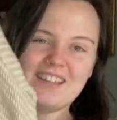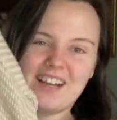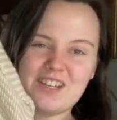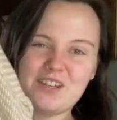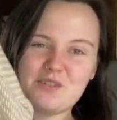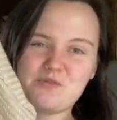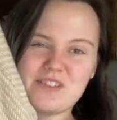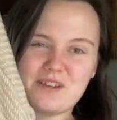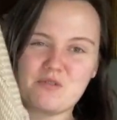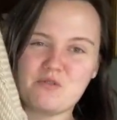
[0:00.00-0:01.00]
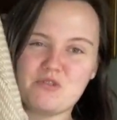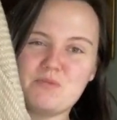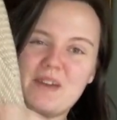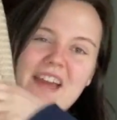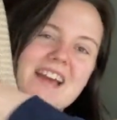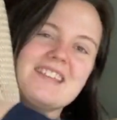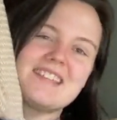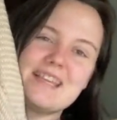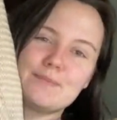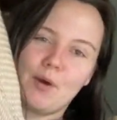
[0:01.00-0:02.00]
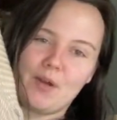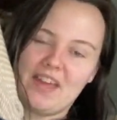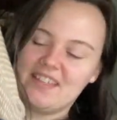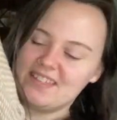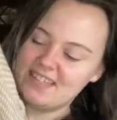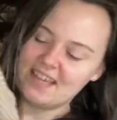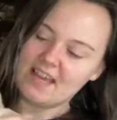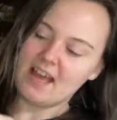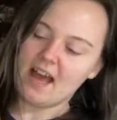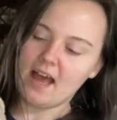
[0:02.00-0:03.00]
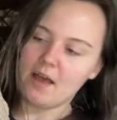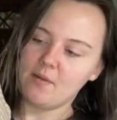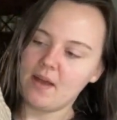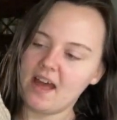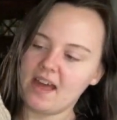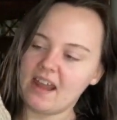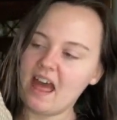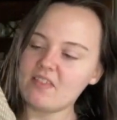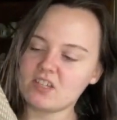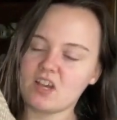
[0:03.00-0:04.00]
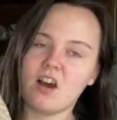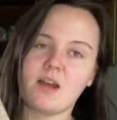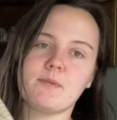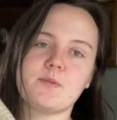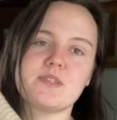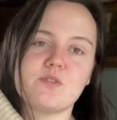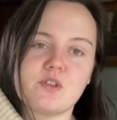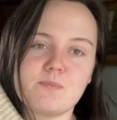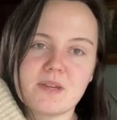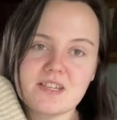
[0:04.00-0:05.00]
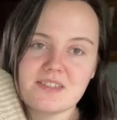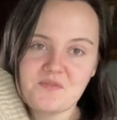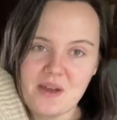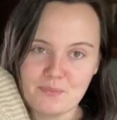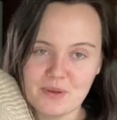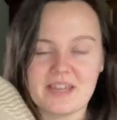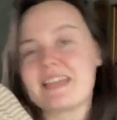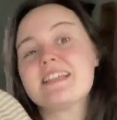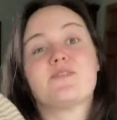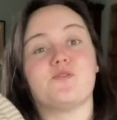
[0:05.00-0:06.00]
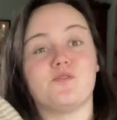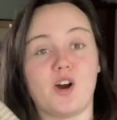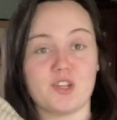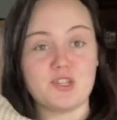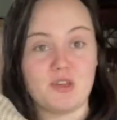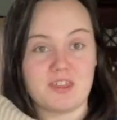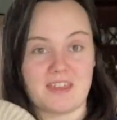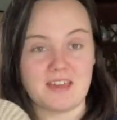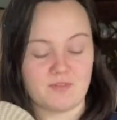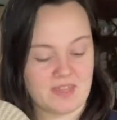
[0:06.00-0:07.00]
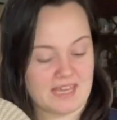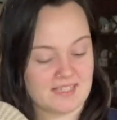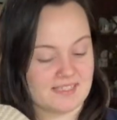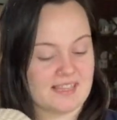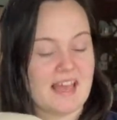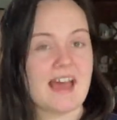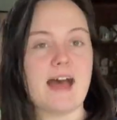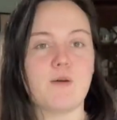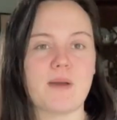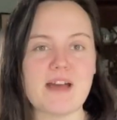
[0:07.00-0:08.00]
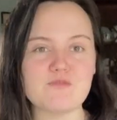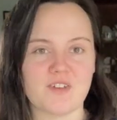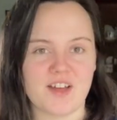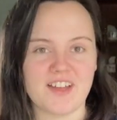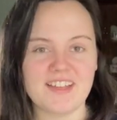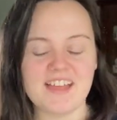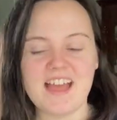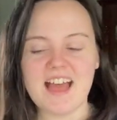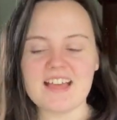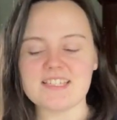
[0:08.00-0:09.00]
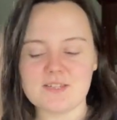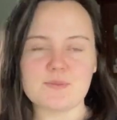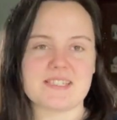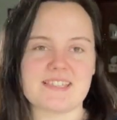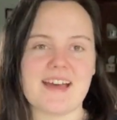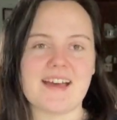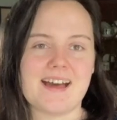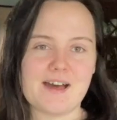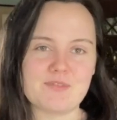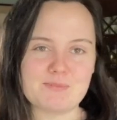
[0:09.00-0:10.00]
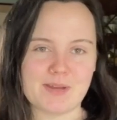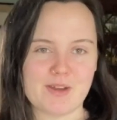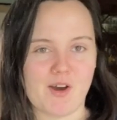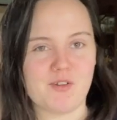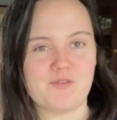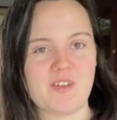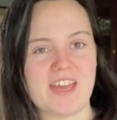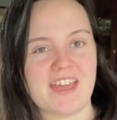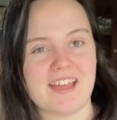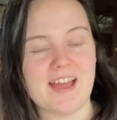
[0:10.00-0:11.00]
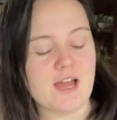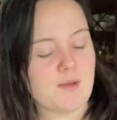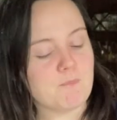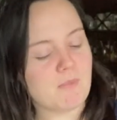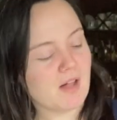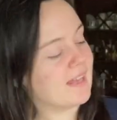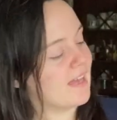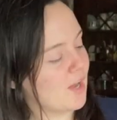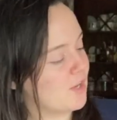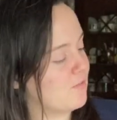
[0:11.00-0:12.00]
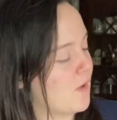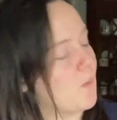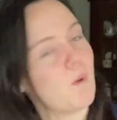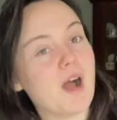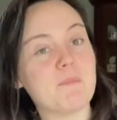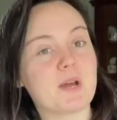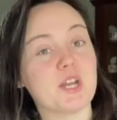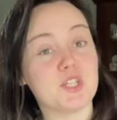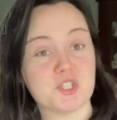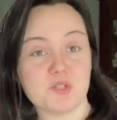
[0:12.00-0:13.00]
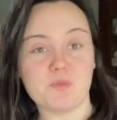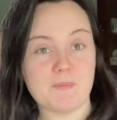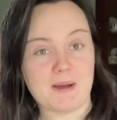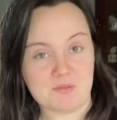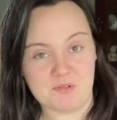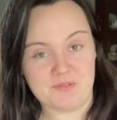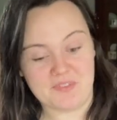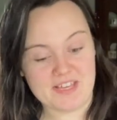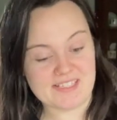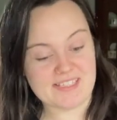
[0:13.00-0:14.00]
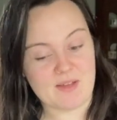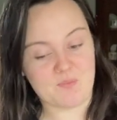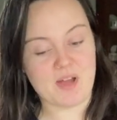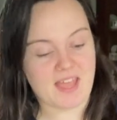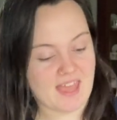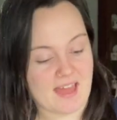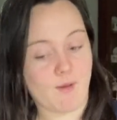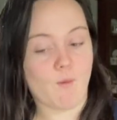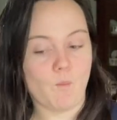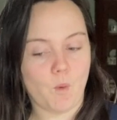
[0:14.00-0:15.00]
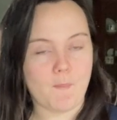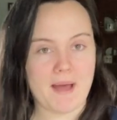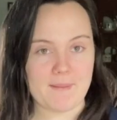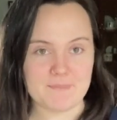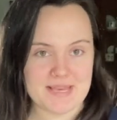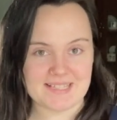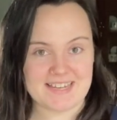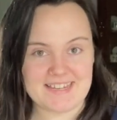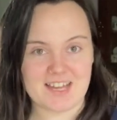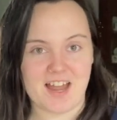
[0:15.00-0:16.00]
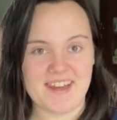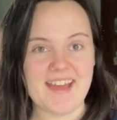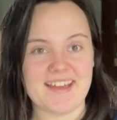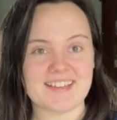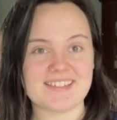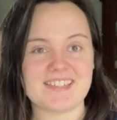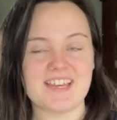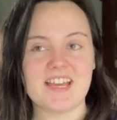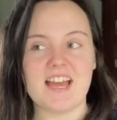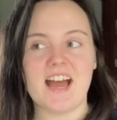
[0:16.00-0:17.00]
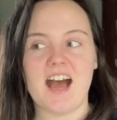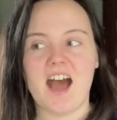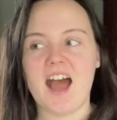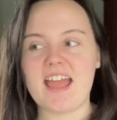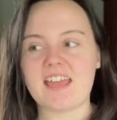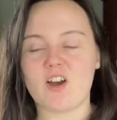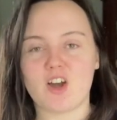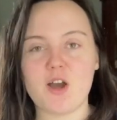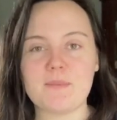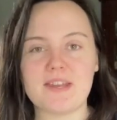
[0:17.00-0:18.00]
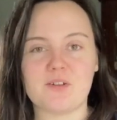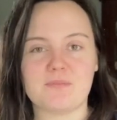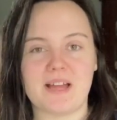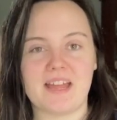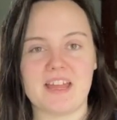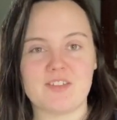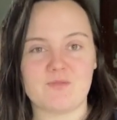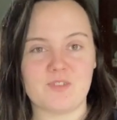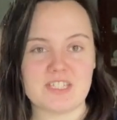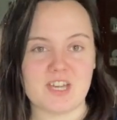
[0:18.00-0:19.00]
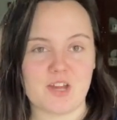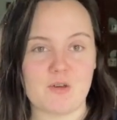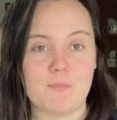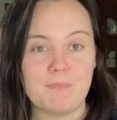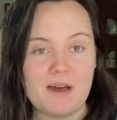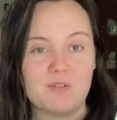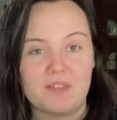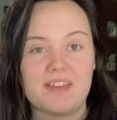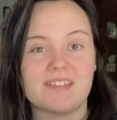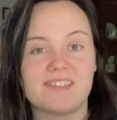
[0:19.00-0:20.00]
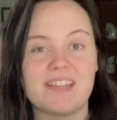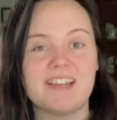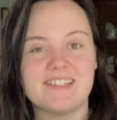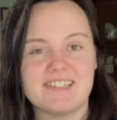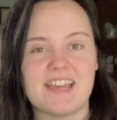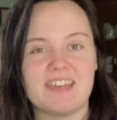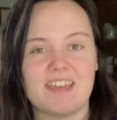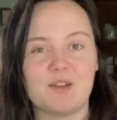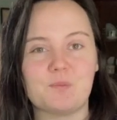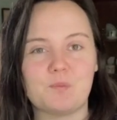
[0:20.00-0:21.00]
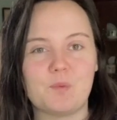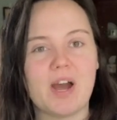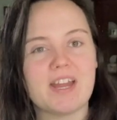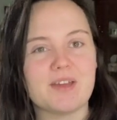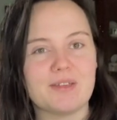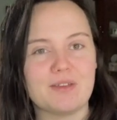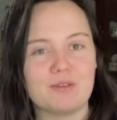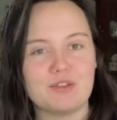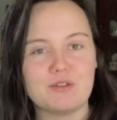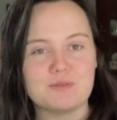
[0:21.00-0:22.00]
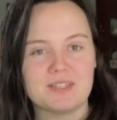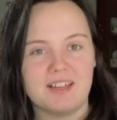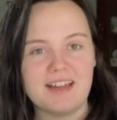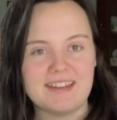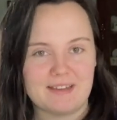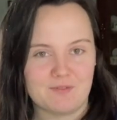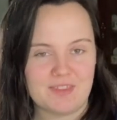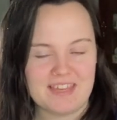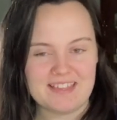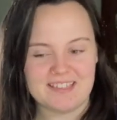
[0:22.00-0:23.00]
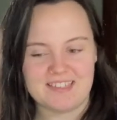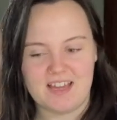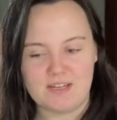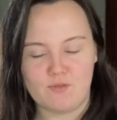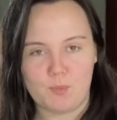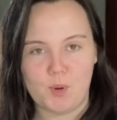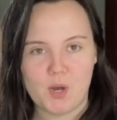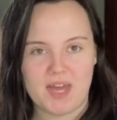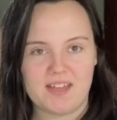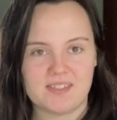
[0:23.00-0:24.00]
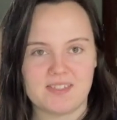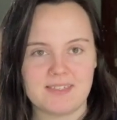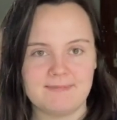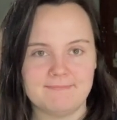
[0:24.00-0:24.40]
don't know what they're called, but it has these pockets. And at the time I was annoyed because the fabric is far too thick for this. However, as I was sat having my coffee, mulling over what I'm going to do about all of this and working out what pattern piece I need to cut next, I got a comment on my video about this saying, why don't you use lining for the inside of the pockets